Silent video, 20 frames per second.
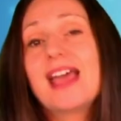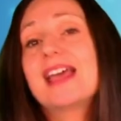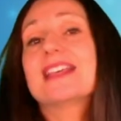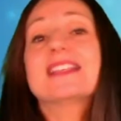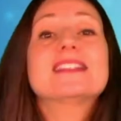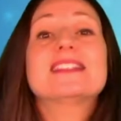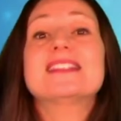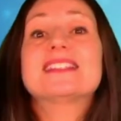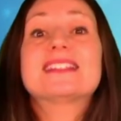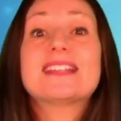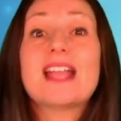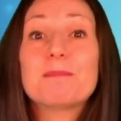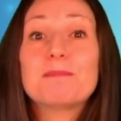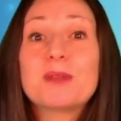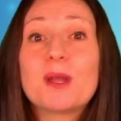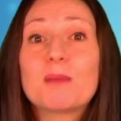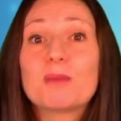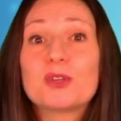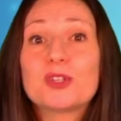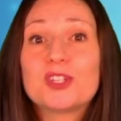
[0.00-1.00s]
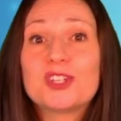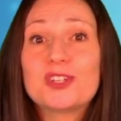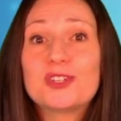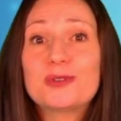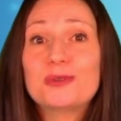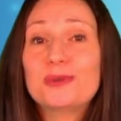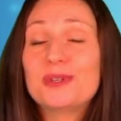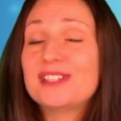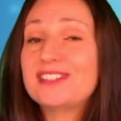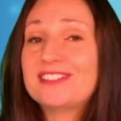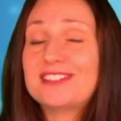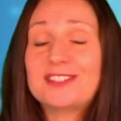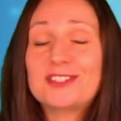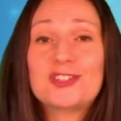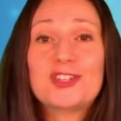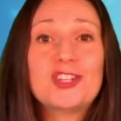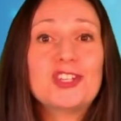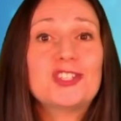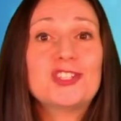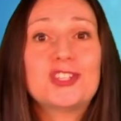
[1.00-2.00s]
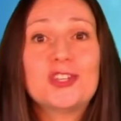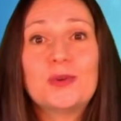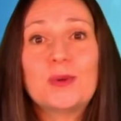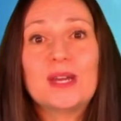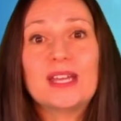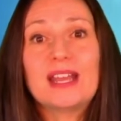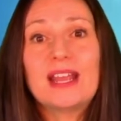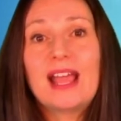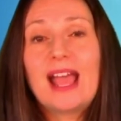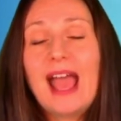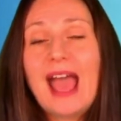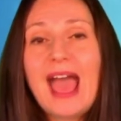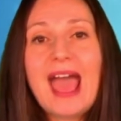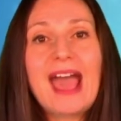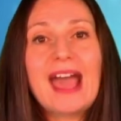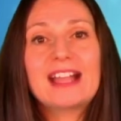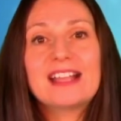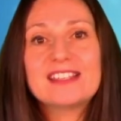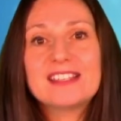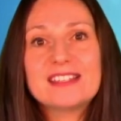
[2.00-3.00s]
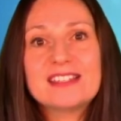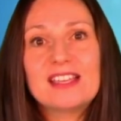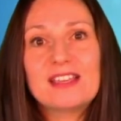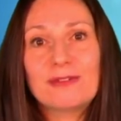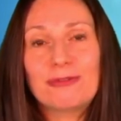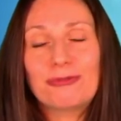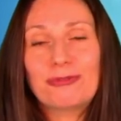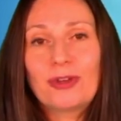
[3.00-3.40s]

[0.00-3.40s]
And step number 2 is to just do it. Act as if.